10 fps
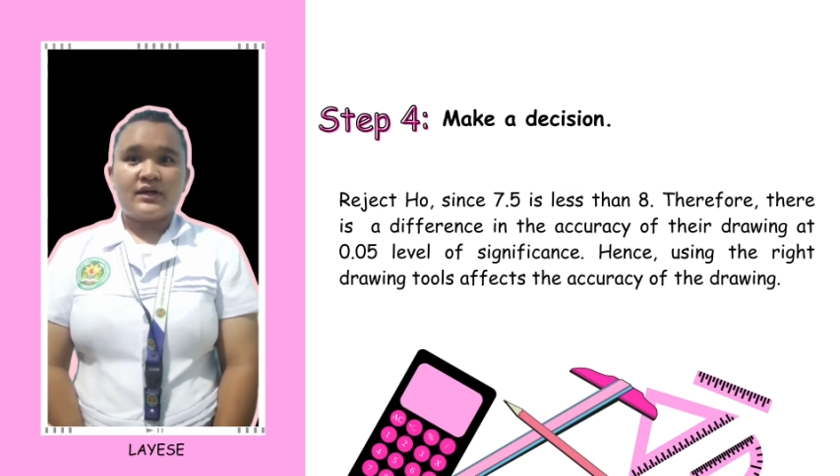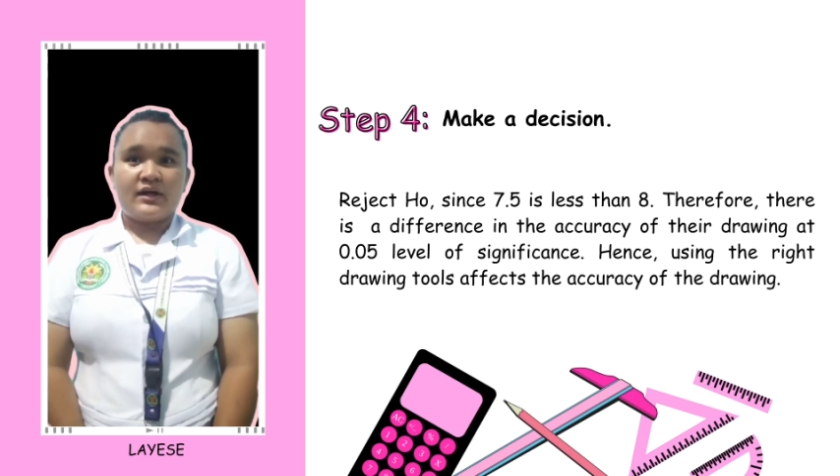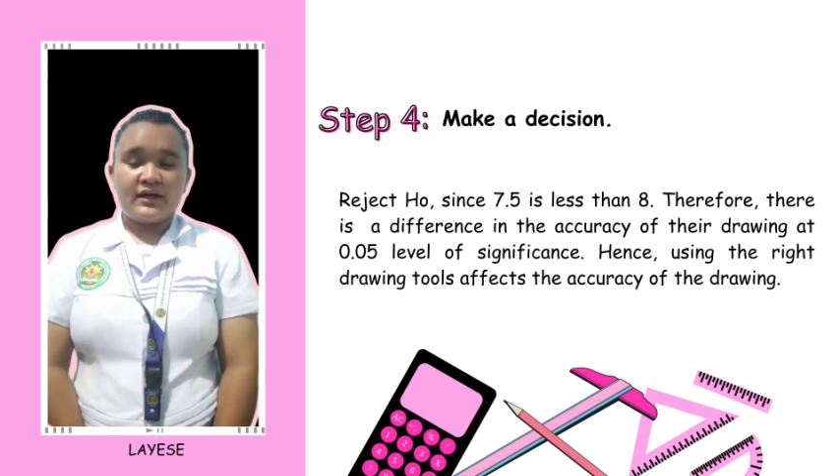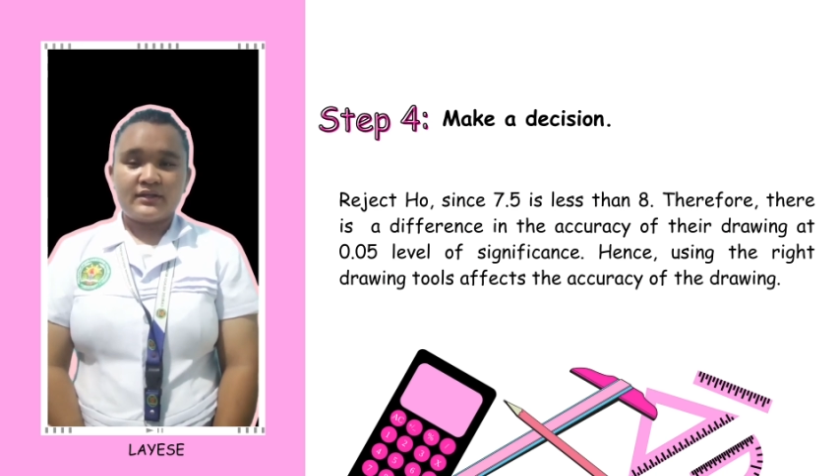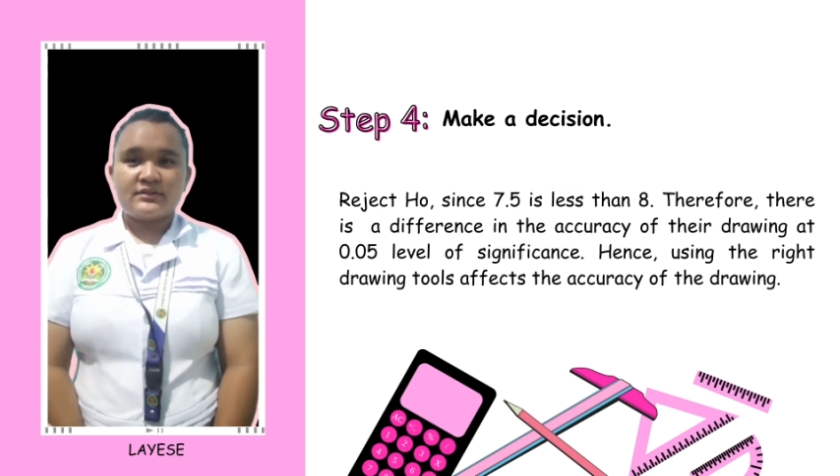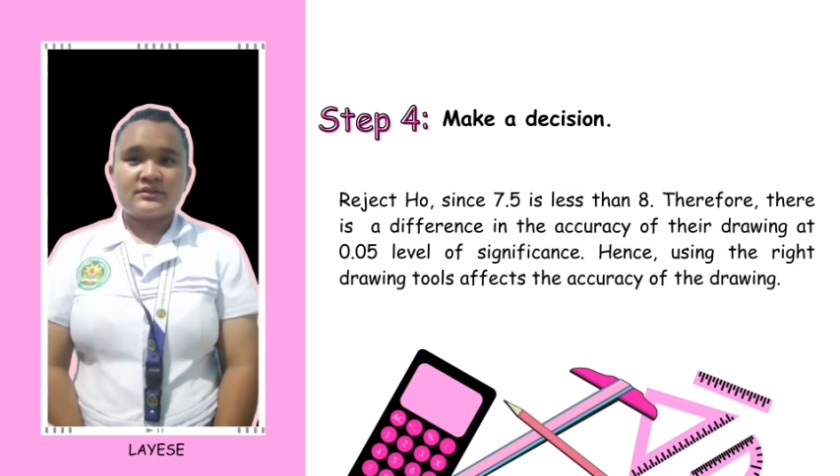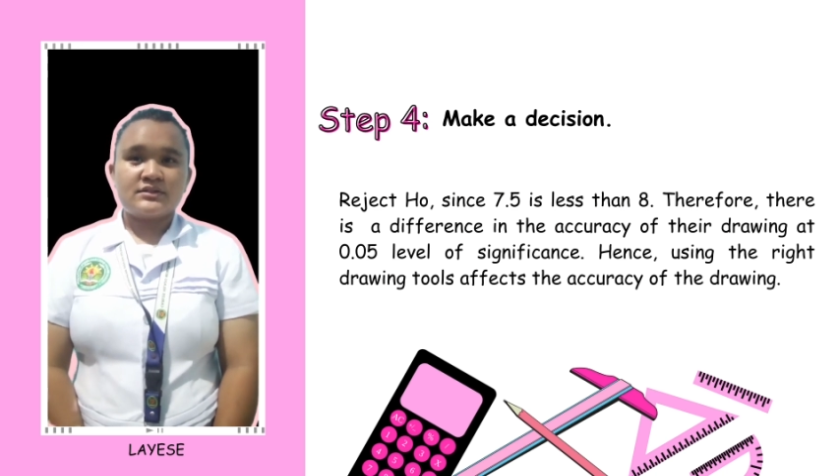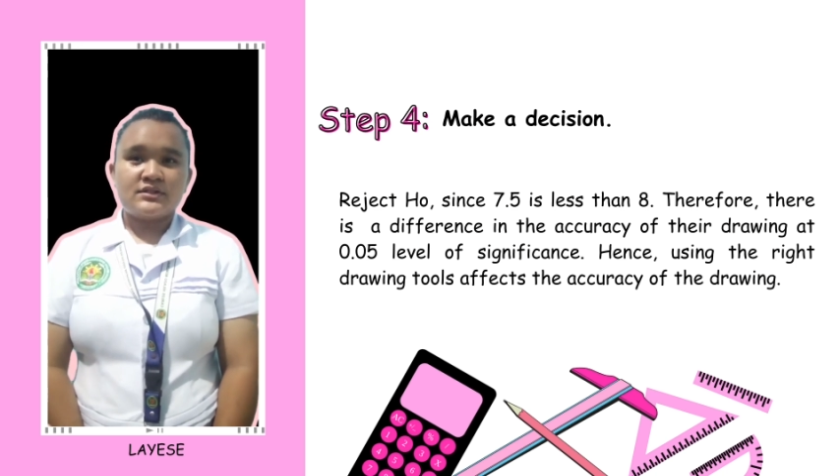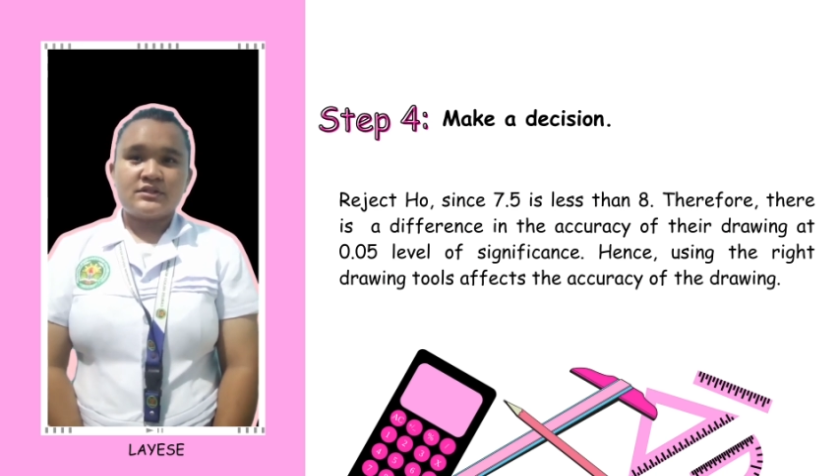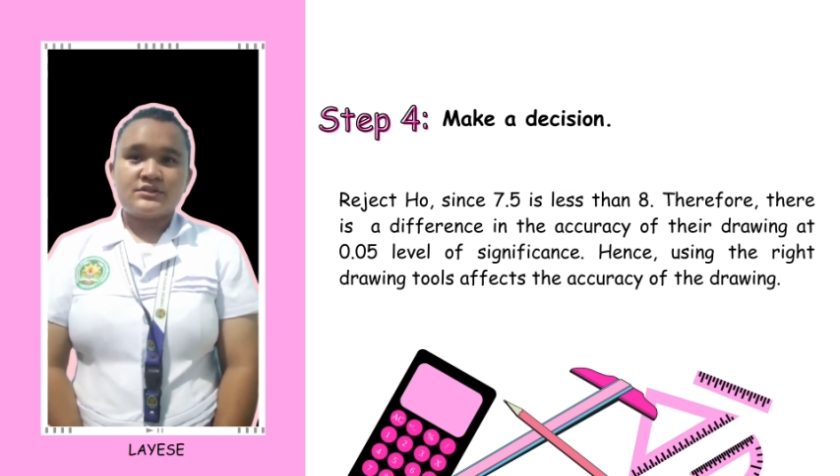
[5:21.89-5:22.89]
at
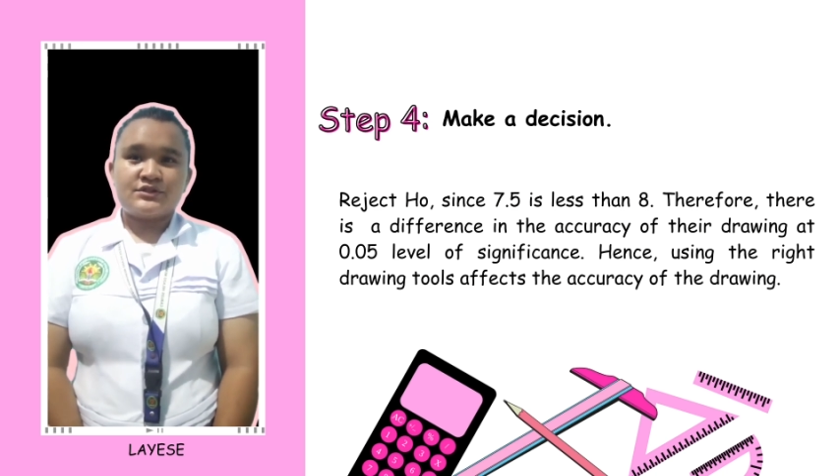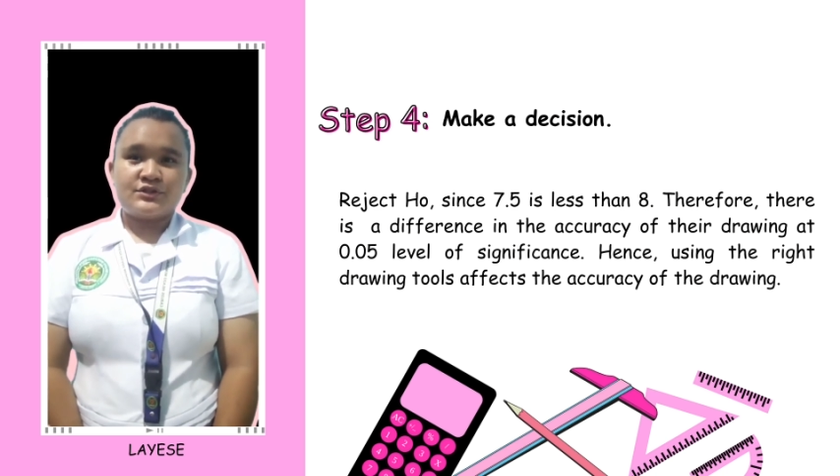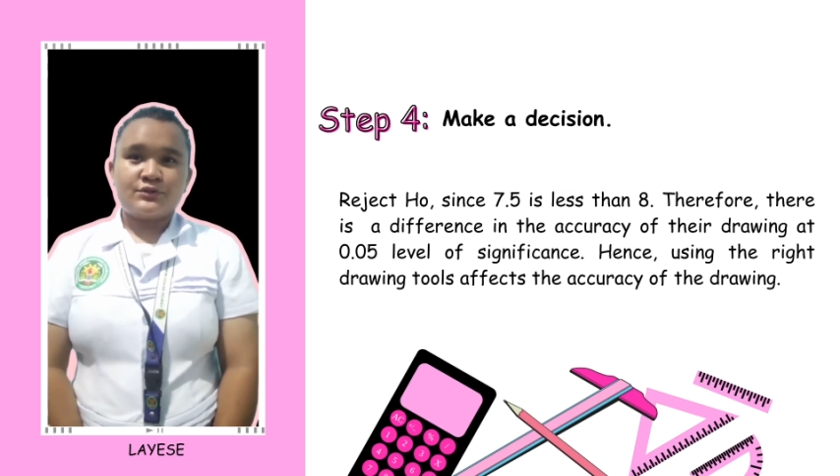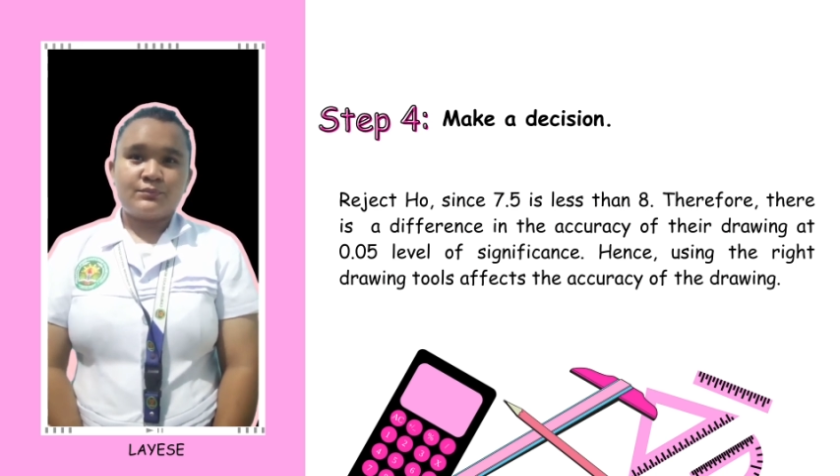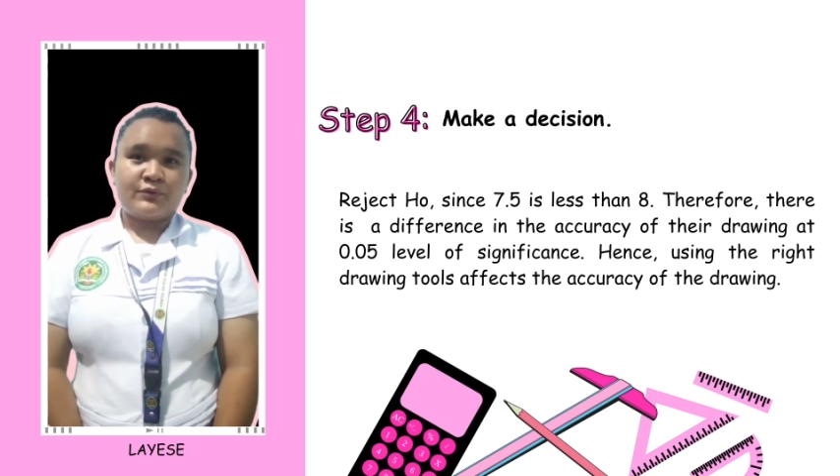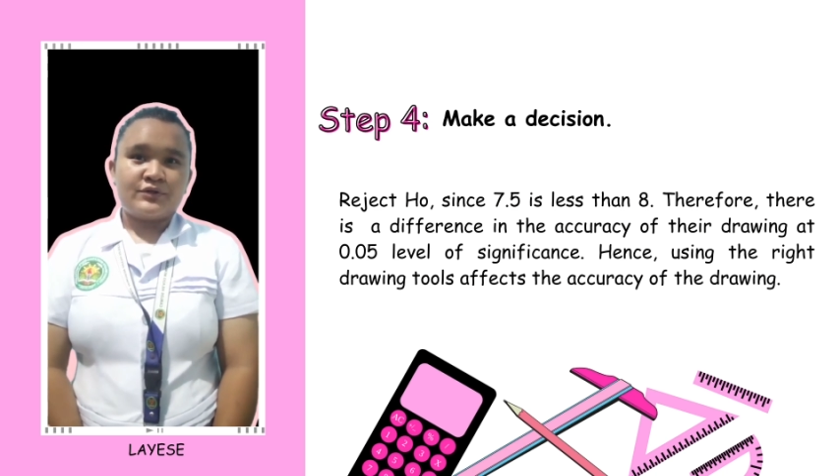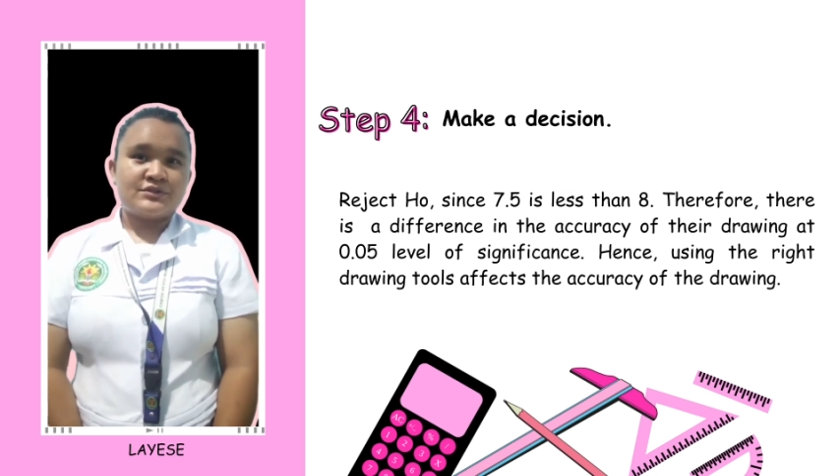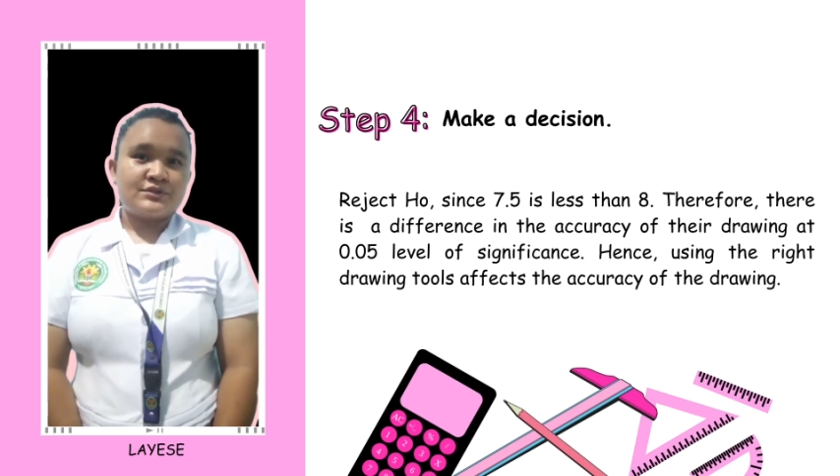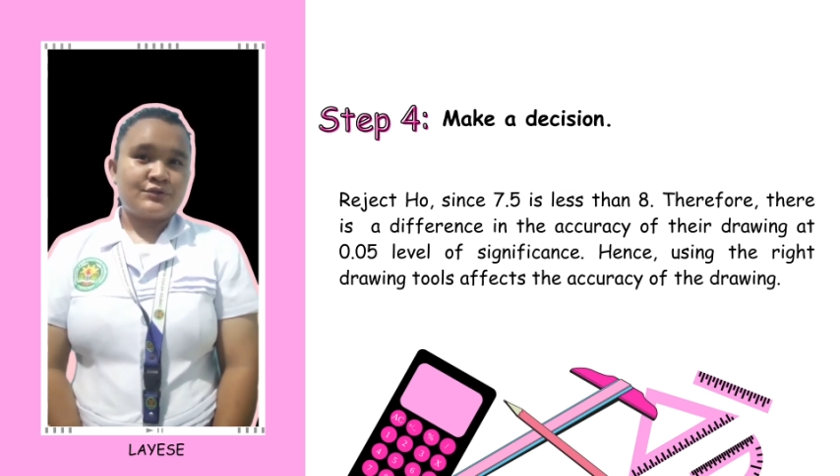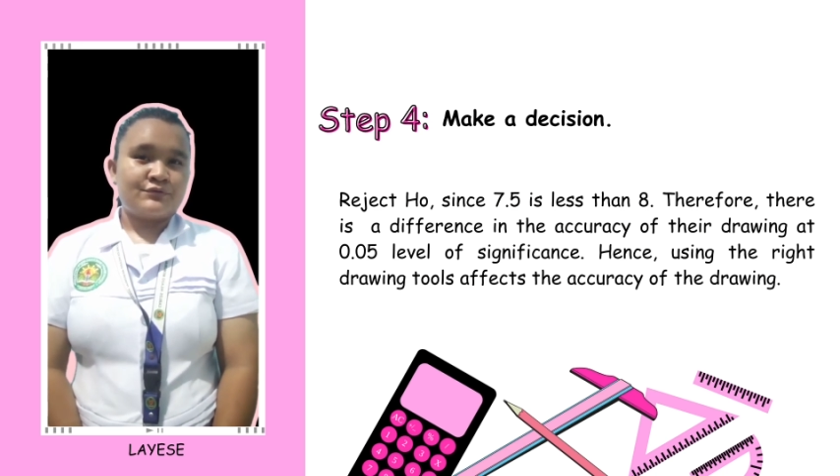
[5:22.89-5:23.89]

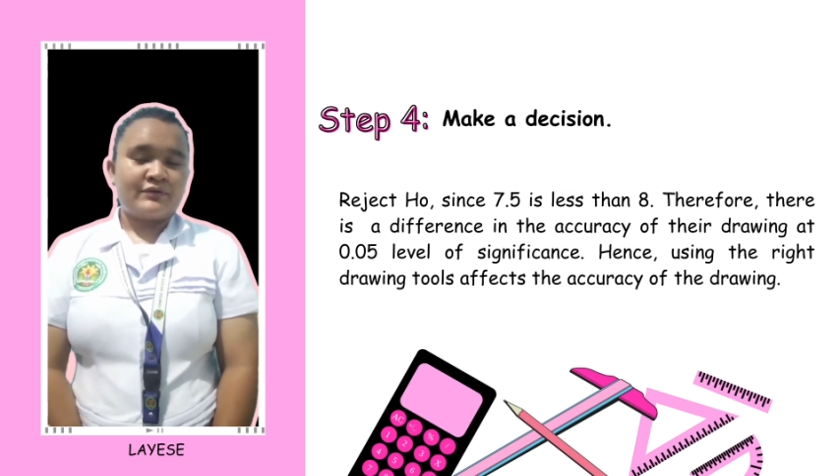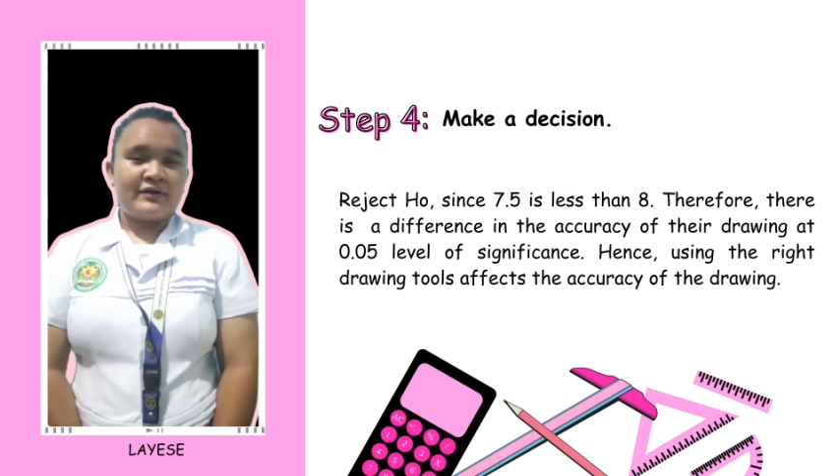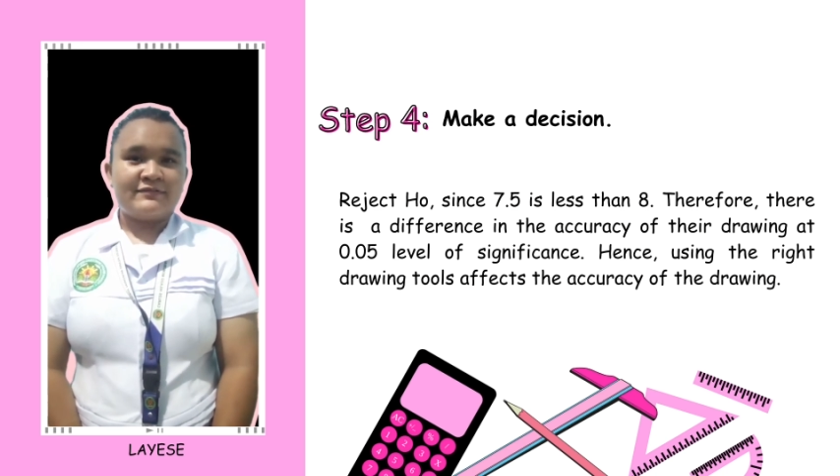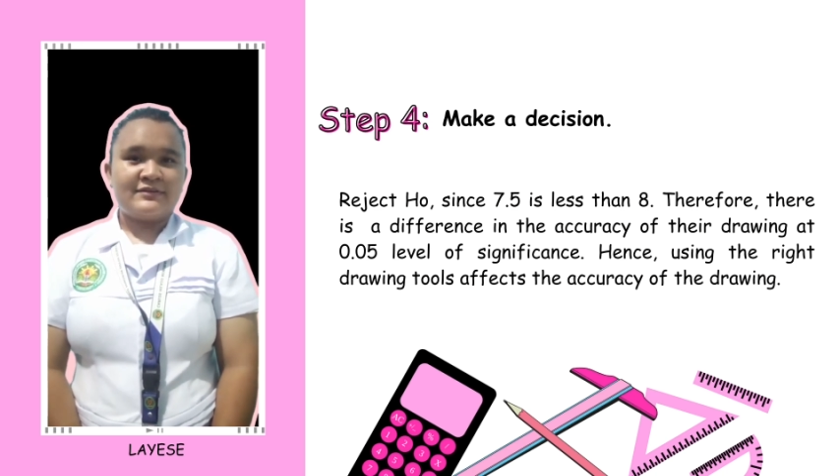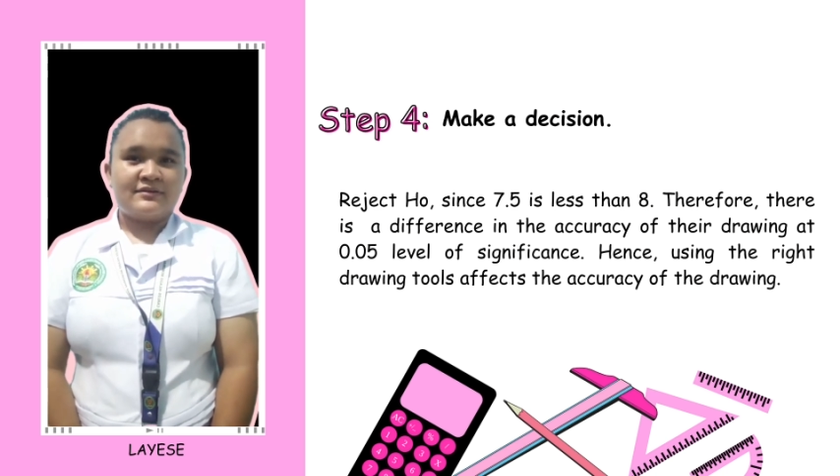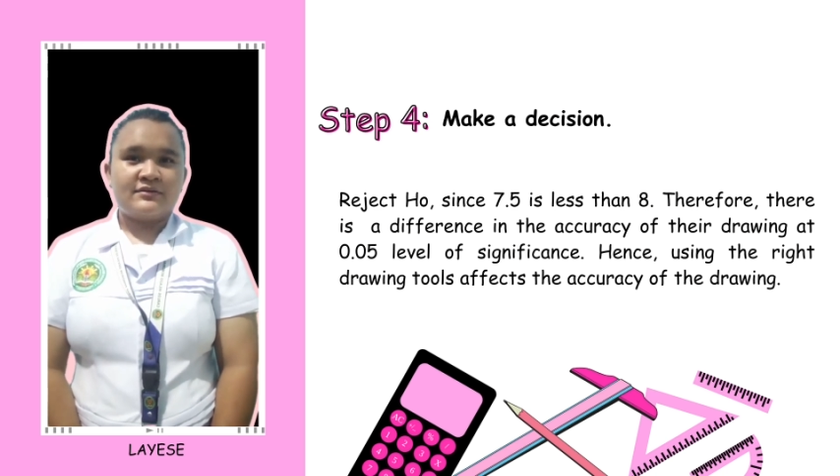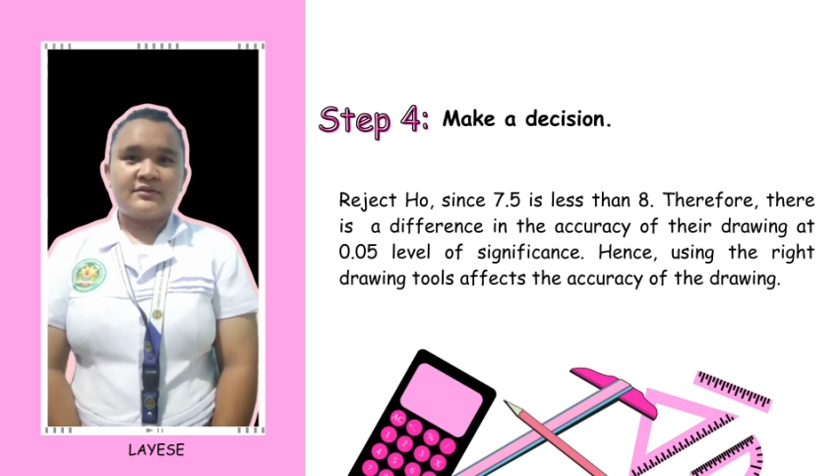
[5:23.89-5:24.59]
0.05